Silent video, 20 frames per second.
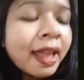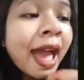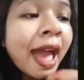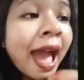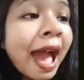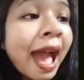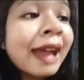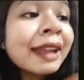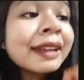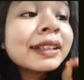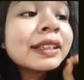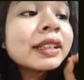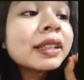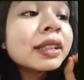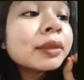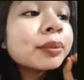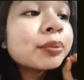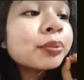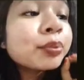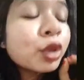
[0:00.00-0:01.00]
had
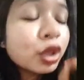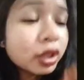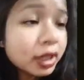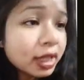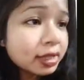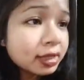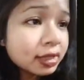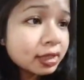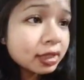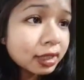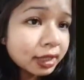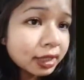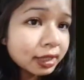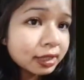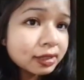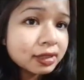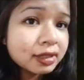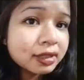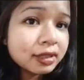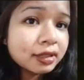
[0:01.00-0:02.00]
protested
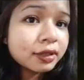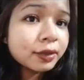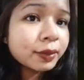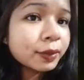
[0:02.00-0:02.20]
against it.